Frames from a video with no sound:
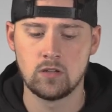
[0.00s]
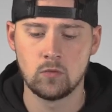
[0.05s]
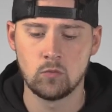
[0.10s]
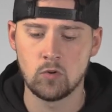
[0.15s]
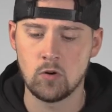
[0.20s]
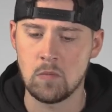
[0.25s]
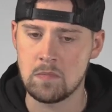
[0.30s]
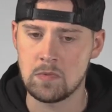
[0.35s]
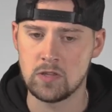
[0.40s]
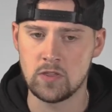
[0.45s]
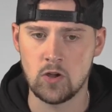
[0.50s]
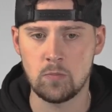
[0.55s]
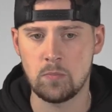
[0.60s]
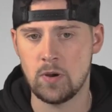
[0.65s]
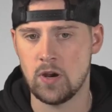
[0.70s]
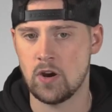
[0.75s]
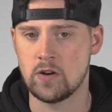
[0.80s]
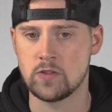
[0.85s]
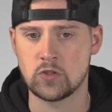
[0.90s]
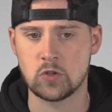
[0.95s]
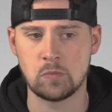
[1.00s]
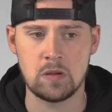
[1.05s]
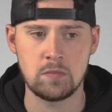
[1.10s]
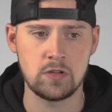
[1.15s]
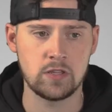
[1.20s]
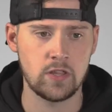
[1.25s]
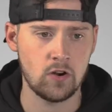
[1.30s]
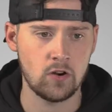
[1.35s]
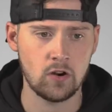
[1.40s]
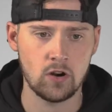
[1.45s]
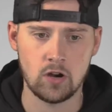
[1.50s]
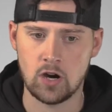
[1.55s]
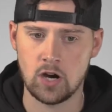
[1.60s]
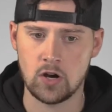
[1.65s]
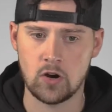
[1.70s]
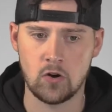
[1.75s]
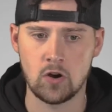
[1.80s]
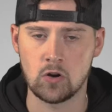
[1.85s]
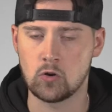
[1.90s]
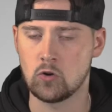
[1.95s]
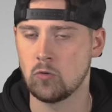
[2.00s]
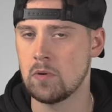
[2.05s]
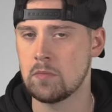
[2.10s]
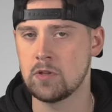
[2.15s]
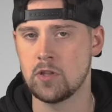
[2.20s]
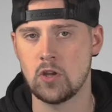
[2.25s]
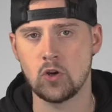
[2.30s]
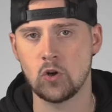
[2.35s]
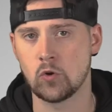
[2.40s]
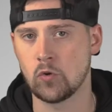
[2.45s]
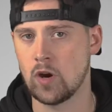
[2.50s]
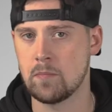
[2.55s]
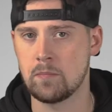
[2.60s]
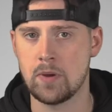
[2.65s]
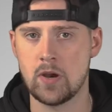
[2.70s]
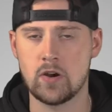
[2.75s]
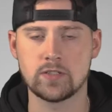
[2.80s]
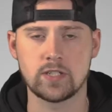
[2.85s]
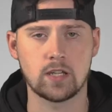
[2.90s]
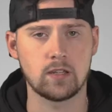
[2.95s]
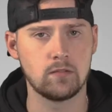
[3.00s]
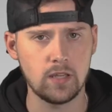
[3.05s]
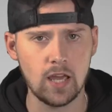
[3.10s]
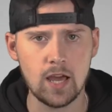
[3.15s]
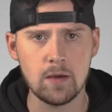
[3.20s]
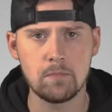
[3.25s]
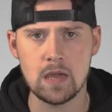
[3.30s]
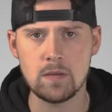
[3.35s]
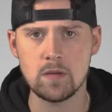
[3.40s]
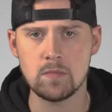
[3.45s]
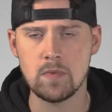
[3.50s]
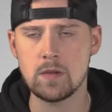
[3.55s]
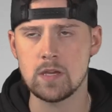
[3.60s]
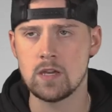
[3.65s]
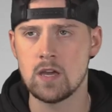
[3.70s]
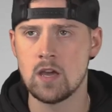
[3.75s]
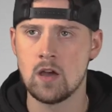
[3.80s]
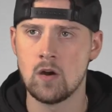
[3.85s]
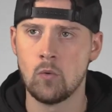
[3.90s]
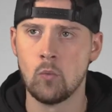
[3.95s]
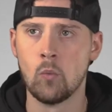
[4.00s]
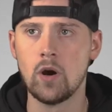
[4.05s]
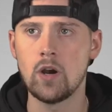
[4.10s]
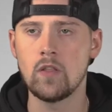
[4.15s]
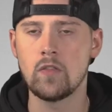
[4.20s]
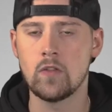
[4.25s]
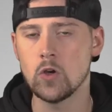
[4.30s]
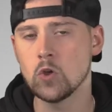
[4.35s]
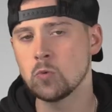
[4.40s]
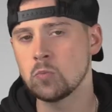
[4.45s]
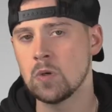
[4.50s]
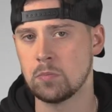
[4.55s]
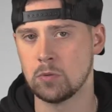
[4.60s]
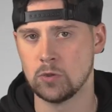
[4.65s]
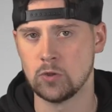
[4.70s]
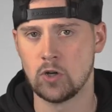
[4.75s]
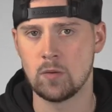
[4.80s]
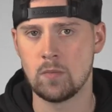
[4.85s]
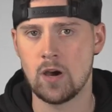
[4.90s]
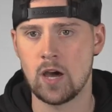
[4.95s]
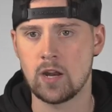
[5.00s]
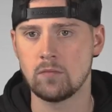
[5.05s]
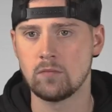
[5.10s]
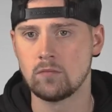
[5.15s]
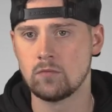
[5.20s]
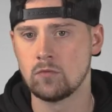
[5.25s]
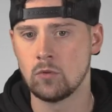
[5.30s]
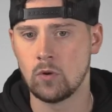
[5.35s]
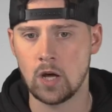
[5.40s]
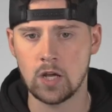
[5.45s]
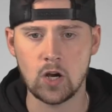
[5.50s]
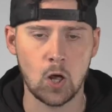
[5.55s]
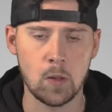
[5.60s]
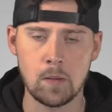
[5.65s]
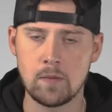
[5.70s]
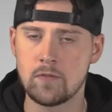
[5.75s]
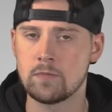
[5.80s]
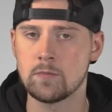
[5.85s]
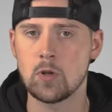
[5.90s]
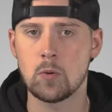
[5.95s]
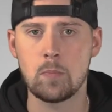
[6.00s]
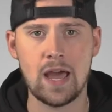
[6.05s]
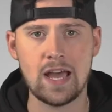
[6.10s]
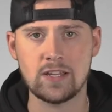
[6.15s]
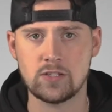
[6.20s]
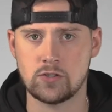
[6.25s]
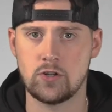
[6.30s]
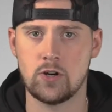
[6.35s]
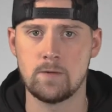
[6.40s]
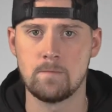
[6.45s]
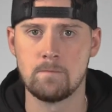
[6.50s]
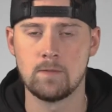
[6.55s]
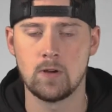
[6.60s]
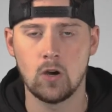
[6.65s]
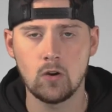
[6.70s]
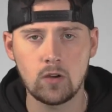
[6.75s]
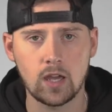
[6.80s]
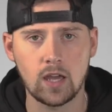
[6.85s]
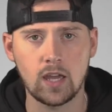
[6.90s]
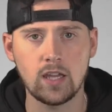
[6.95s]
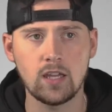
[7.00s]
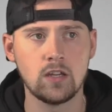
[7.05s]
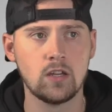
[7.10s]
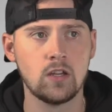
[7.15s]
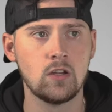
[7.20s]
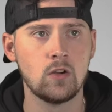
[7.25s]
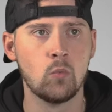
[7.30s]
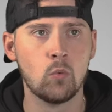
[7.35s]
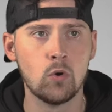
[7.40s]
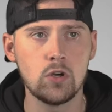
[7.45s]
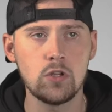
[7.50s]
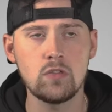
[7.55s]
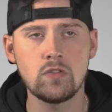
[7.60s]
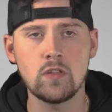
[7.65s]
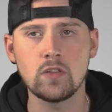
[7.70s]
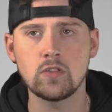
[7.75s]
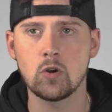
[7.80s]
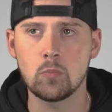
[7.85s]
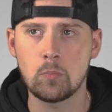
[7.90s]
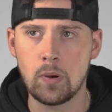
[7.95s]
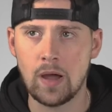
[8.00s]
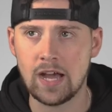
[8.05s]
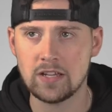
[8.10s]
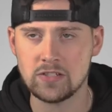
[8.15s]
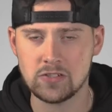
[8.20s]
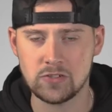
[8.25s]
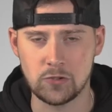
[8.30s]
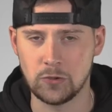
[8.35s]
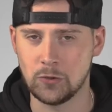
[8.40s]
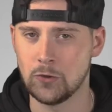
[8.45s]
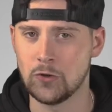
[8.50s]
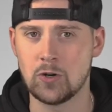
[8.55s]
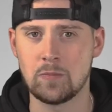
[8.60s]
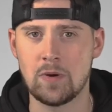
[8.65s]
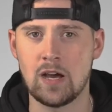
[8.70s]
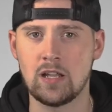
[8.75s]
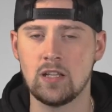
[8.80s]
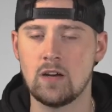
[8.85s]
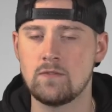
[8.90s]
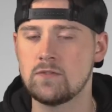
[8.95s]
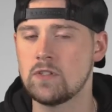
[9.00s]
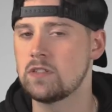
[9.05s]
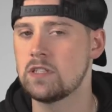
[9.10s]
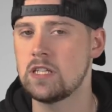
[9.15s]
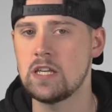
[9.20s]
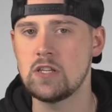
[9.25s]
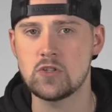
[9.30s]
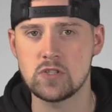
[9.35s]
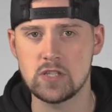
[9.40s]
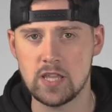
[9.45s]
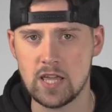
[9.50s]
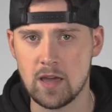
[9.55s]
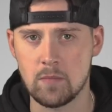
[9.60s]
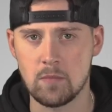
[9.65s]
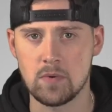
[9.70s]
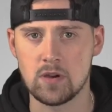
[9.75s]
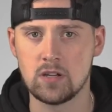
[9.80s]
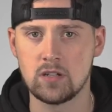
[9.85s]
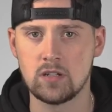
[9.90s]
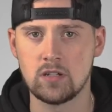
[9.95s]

Well, maybe their parents, or maybe their aunt or uncle, maybe their grandparents. Like, yeah, maybe, maybe. Where did those people learn about it? Well, I don't know, maybe from their pastor. Okay. Where do you think their pastor learned about love to teach them?